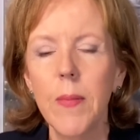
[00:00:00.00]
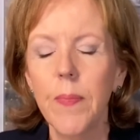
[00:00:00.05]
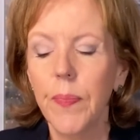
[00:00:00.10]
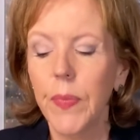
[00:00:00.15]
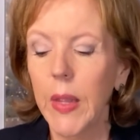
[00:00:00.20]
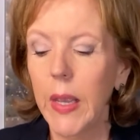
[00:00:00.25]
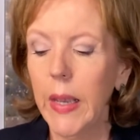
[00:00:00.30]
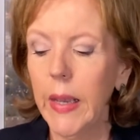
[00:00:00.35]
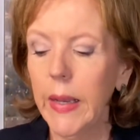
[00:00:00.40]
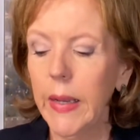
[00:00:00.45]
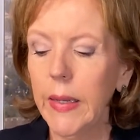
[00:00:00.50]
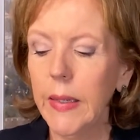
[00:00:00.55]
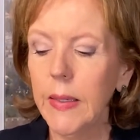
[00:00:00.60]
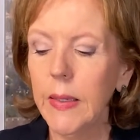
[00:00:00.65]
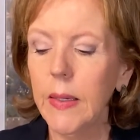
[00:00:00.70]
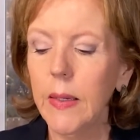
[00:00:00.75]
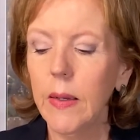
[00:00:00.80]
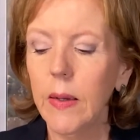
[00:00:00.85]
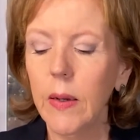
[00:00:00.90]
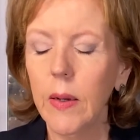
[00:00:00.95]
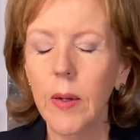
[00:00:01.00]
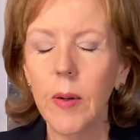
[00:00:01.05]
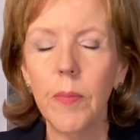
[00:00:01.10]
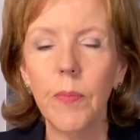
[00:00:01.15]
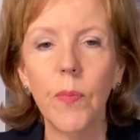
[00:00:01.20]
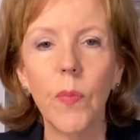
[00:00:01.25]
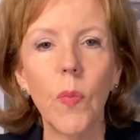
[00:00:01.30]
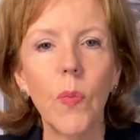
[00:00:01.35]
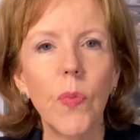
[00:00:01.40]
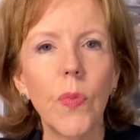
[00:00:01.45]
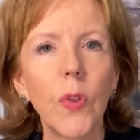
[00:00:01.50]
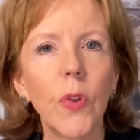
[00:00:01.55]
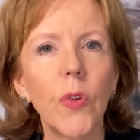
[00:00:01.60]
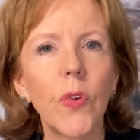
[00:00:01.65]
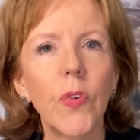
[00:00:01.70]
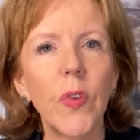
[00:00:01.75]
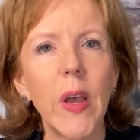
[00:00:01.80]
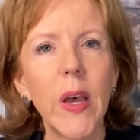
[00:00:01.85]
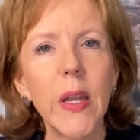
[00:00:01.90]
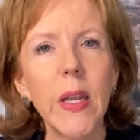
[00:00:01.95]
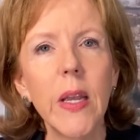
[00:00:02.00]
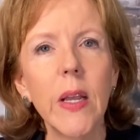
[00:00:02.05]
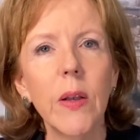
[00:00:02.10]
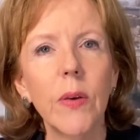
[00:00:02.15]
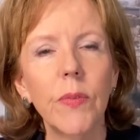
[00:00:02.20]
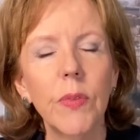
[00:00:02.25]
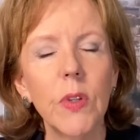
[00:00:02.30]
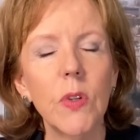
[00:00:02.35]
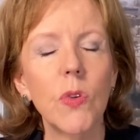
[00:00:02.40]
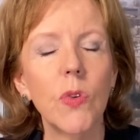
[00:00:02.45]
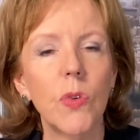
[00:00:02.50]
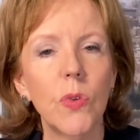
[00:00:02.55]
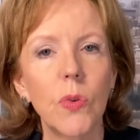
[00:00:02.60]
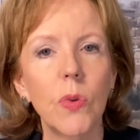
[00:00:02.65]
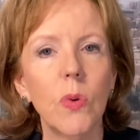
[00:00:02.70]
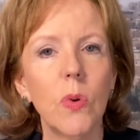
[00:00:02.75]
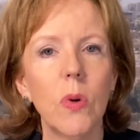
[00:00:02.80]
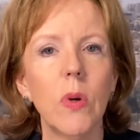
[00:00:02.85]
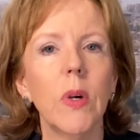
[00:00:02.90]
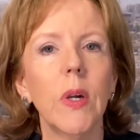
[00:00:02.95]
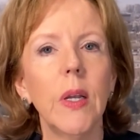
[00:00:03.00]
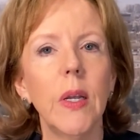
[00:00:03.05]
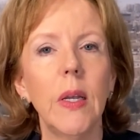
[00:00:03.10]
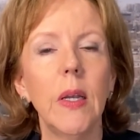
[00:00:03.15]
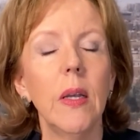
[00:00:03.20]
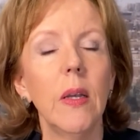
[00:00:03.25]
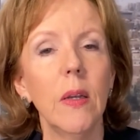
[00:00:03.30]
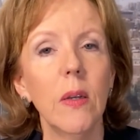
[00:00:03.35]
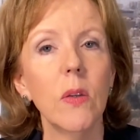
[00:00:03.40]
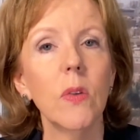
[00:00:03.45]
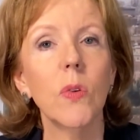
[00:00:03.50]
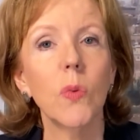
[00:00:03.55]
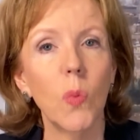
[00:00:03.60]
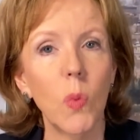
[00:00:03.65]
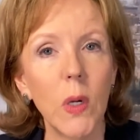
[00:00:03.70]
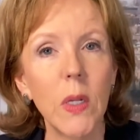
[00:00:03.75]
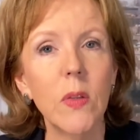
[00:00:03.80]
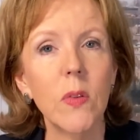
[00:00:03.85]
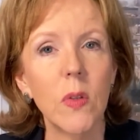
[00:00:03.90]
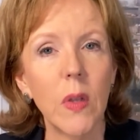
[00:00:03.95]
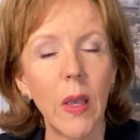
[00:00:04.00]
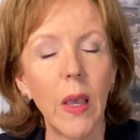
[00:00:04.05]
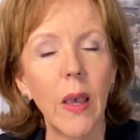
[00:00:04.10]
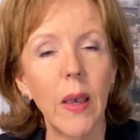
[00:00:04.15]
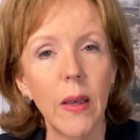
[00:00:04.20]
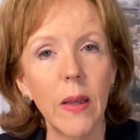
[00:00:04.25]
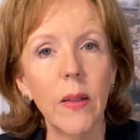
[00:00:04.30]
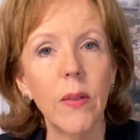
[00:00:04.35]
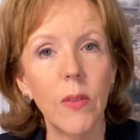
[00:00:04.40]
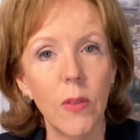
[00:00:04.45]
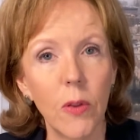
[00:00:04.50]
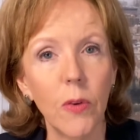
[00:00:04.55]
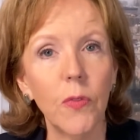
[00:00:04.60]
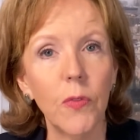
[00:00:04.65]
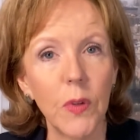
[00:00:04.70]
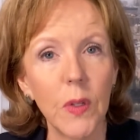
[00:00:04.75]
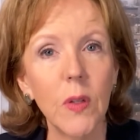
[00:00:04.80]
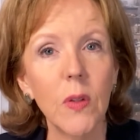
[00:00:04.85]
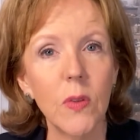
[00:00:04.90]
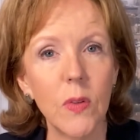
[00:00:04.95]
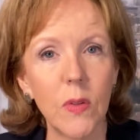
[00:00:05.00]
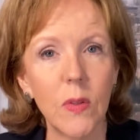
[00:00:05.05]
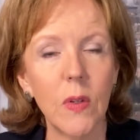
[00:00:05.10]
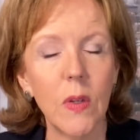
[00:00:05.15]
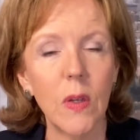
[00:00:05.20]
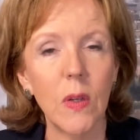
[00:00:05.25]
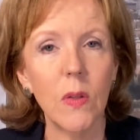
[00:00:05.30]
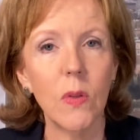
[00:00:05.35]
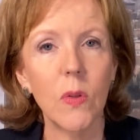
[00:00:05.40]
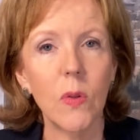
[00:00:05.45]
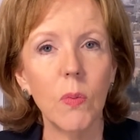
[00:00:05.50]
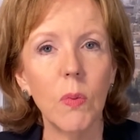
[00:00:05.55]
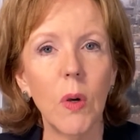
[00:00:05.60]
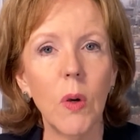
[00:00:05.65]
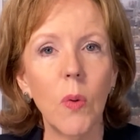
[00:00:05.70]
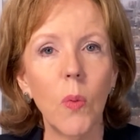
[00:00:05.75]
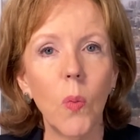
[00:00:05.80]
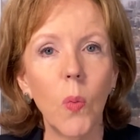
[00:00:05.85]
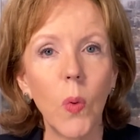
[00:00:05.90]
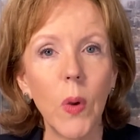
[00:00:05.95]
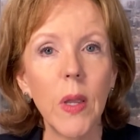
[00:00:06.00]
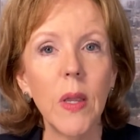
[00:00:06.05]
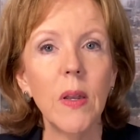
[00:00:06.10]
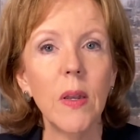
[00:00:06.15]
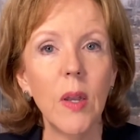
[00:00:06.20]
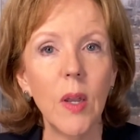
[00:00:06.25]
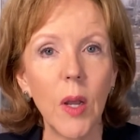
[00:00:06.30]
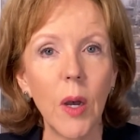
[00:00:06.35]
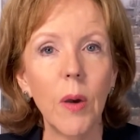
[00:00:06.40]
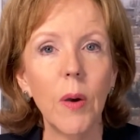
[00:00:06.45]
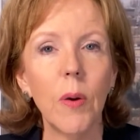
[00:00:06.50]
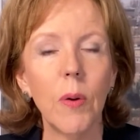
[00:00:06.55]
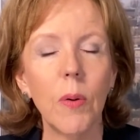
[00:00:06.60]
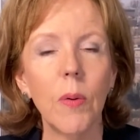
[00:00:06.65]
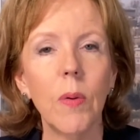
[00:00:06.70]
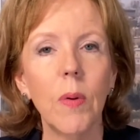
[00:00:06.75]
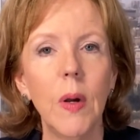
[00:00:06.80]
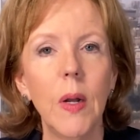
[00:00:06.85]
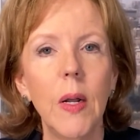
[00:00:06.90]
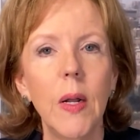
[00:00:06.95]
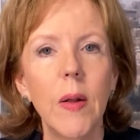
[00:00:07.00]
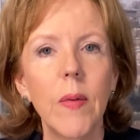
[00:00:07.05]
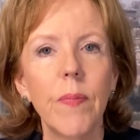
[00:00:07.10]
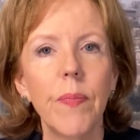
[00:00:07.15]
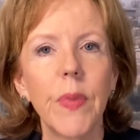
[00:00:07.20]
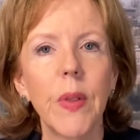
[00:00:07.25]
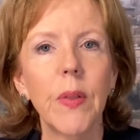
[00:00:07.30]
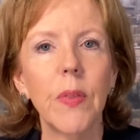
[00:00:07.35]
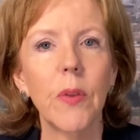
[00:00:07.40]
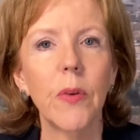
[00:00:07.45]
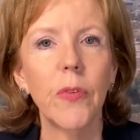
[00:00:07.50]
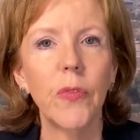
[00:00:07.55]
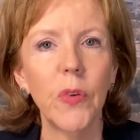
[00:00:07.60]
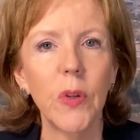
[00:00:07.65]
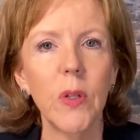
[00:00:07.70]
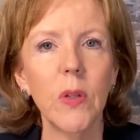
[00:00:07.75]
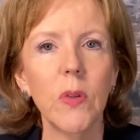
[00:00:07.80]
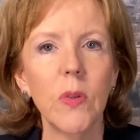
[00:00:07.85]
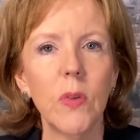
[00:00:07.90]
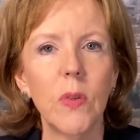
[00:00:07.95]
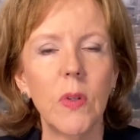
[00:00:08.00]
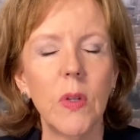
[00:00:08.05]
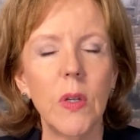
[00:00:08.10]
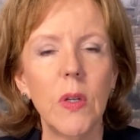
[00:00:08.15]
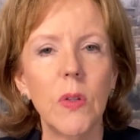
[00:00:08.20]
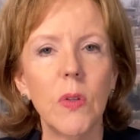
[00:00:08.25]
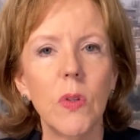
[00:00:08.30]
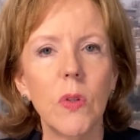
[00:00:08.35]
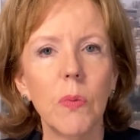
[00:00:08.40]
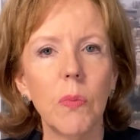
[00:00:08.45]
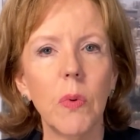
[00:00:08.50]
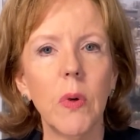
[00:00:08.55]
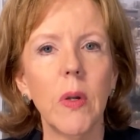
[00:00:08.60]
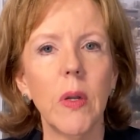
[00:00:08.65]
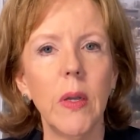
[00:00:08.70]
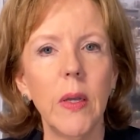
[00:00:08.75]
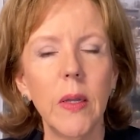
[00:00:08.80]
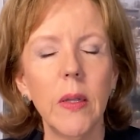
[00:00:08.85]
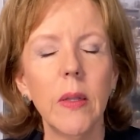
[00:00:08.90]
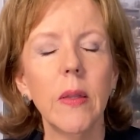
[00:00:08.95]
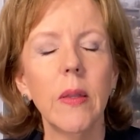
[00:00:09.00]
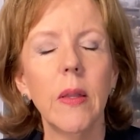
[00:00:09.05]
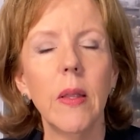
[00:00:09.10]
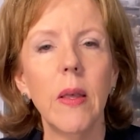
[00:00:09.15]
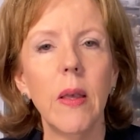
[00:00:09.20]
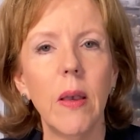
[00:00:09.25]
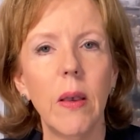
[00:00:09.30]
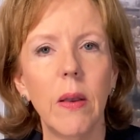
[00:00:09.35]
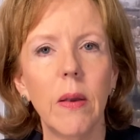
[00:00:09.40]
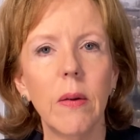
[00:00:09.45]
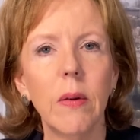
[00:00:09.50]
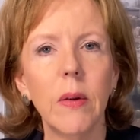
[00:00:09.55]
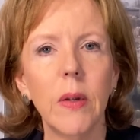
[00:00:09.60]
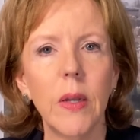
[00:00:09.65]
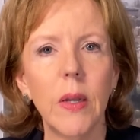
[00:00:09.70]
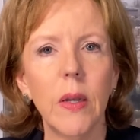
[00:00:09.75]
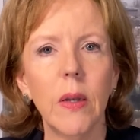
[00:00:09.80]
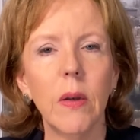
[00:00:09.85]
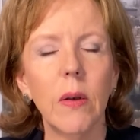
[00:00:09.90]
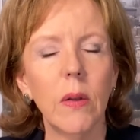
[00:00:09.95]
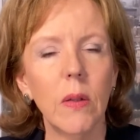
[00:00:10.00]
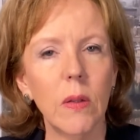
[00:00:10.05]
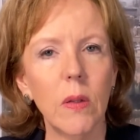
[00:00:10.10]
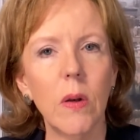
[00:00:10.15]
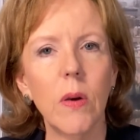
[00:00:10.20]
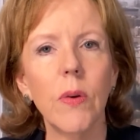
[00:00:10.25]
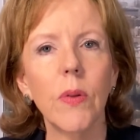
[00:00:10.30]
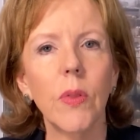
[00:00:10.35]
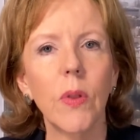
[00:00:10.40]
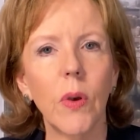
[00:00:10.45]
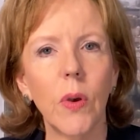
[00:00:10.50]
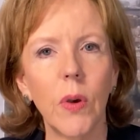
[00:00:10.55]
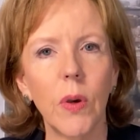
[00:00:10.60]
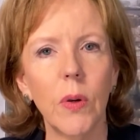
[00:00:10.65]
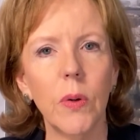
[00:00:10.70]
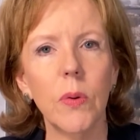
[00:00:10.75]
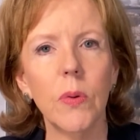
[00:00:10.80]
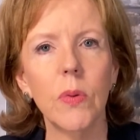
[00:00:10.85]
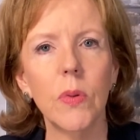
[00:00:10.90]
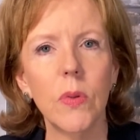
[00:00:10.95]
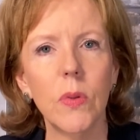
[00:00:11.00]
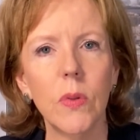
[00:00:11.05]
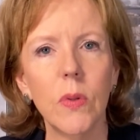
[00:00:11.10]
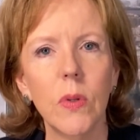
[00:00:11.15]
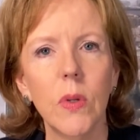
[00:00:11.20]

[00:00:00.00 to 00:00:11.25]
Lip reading: And the setting of this story is, once again, the Philistines. Well, we know that the Philistines were in the area along the coast